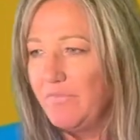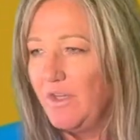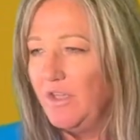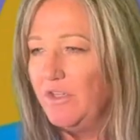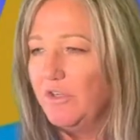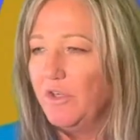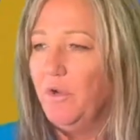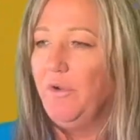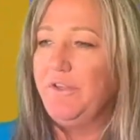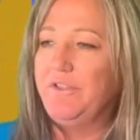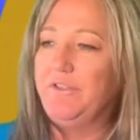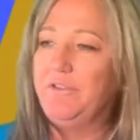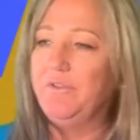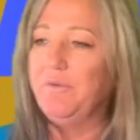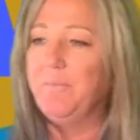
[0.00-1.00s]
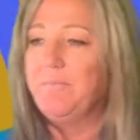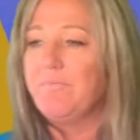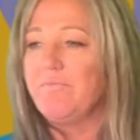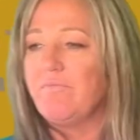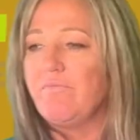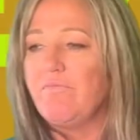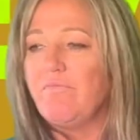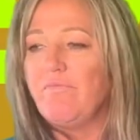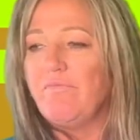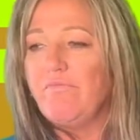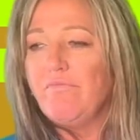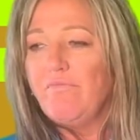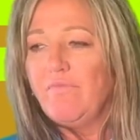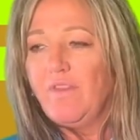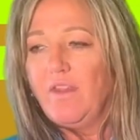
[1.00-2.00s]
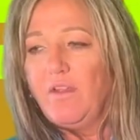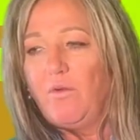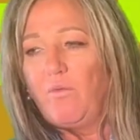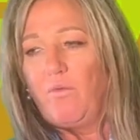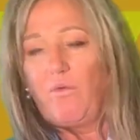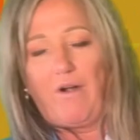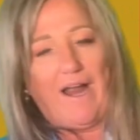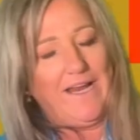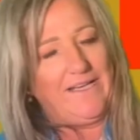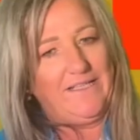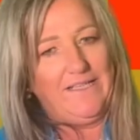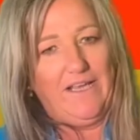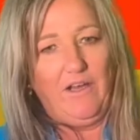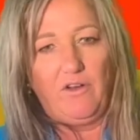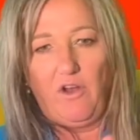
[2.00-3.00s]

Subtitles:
You're going to write down